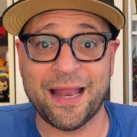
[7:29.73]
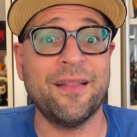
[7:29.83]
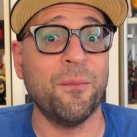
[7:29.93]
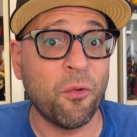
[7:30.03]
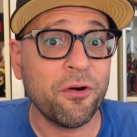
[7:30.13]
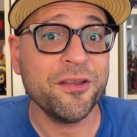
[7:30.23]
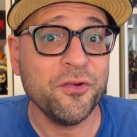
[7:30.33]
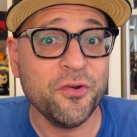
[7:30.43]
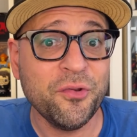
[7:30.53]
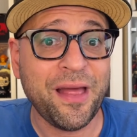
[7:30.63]
And the more you
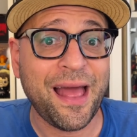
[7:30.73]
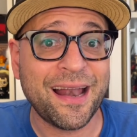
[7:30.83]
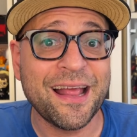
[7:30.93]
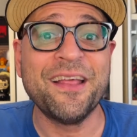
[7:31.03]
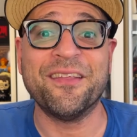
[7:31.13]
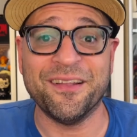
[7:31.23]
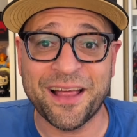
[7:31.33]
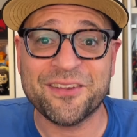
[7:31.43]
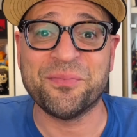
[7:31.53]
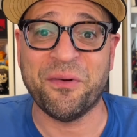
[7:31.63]
do that, the
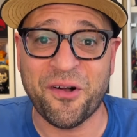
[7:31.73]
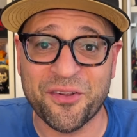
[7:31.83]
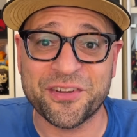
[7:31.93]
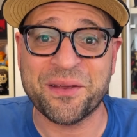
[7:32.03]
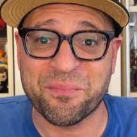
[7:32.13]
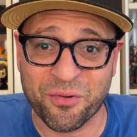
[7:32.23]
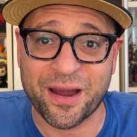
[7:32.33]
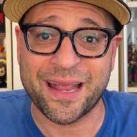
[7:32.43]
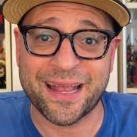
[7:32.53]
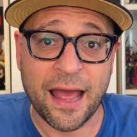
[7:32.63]
less balls I break.